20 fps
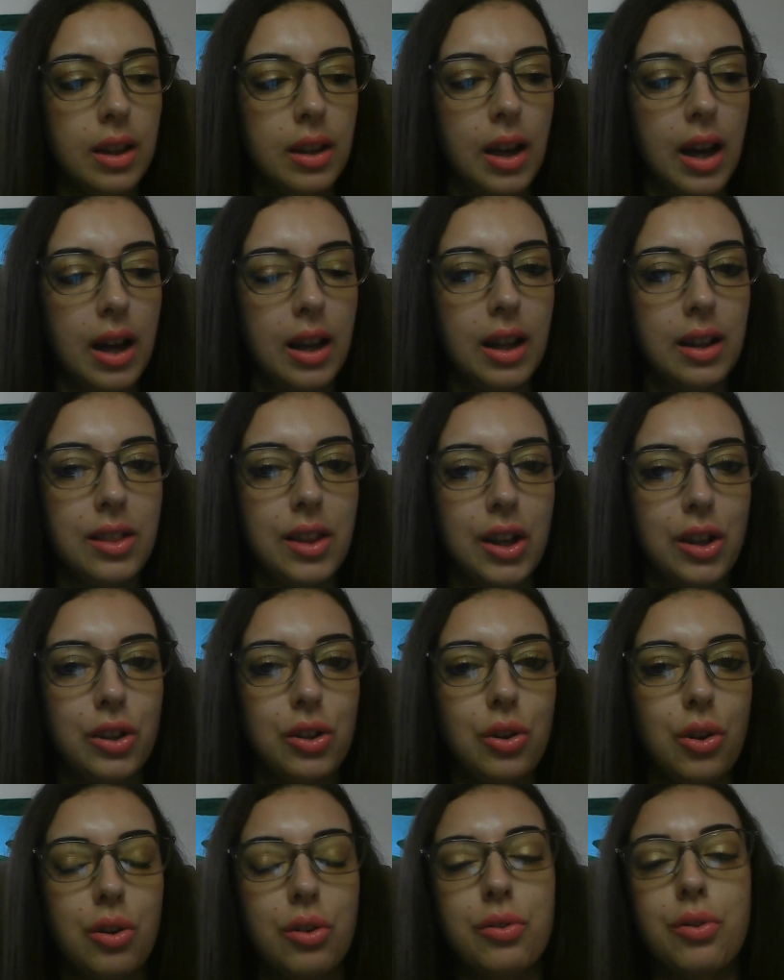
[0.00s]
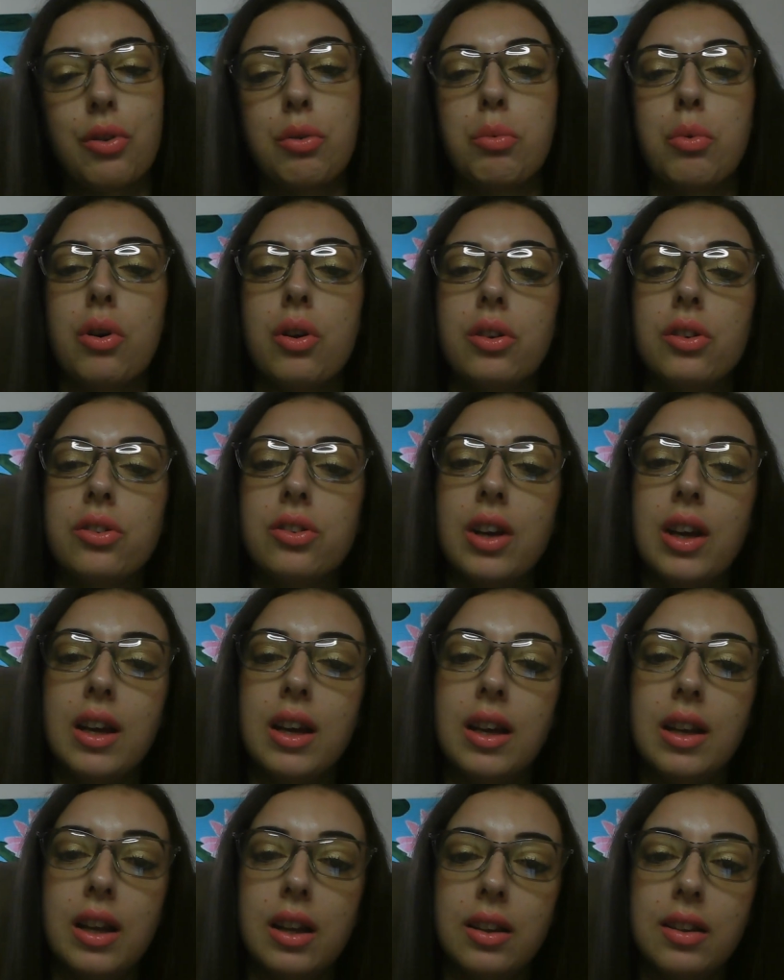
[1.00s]
And I thank you all for watching,
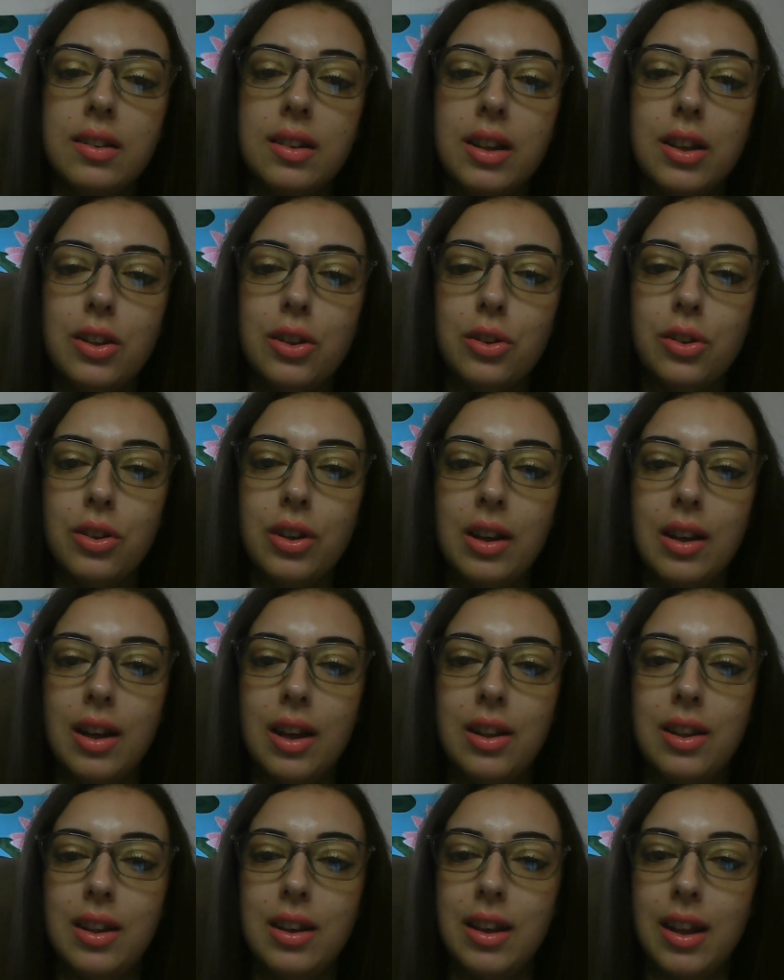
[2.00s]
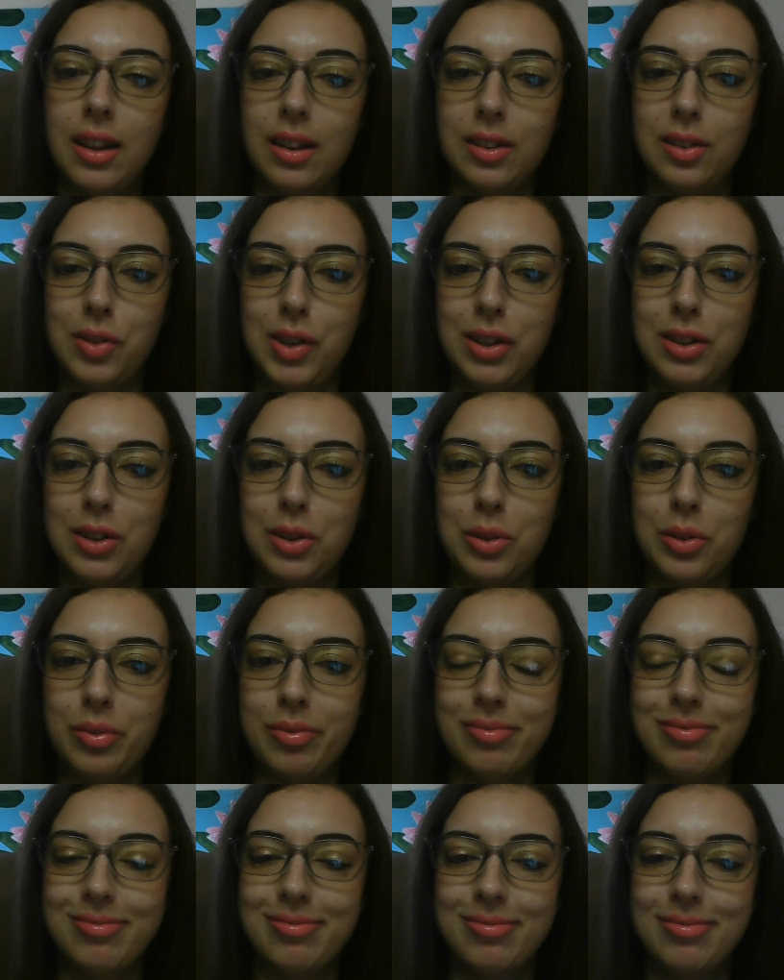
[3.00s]
and I'll see you in the next video.
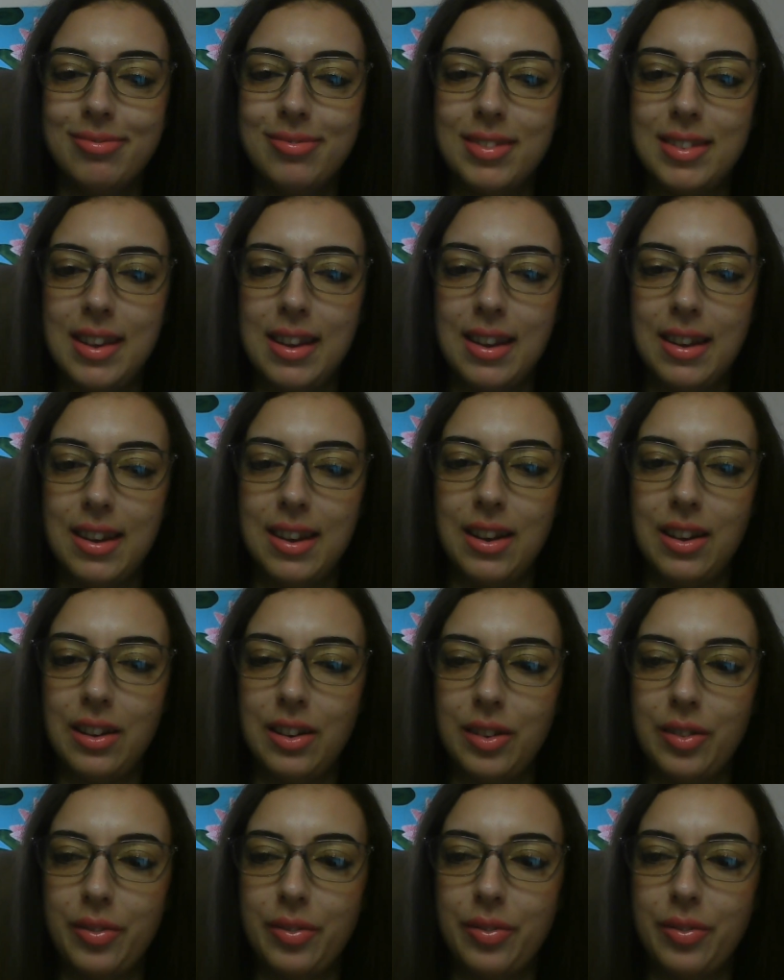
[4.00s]
Take care.